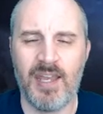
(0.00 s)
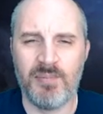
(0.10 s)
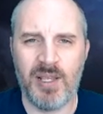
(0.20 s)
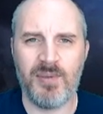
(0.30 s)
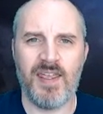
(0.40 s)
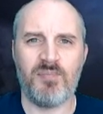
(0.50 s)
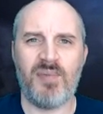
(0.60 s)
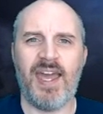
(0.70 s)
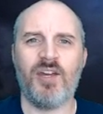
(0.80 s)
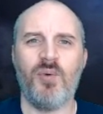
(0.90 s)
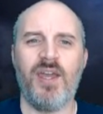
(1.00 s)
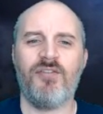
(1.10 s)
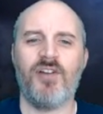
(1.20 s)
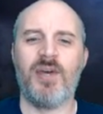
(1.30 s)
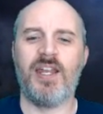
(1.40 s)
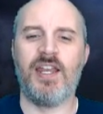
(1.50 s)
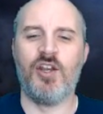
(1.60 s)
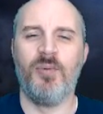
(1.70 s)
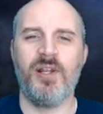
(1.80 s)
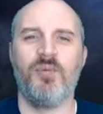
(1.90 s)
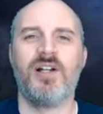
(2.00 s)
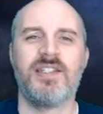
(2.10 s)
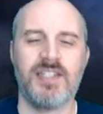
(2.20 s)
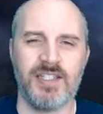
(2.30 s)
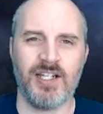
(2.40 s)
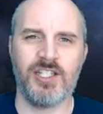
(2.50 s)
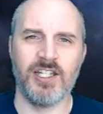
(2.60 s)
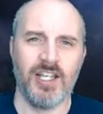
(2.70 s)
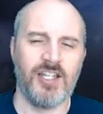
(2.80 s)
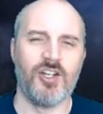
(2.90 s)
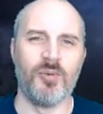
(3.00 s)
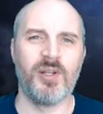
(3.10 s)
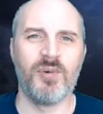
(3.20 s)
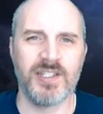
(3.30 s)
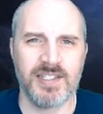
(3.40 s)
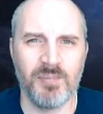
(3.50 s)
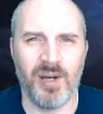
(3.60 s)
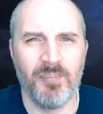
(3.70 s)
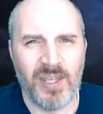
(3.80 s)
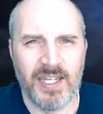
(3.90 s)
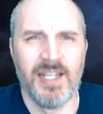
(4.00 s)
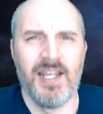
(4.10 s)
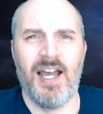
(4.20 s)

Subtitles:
and maybe they back away from it and nobody wants to touch it, nobody wants to bump it.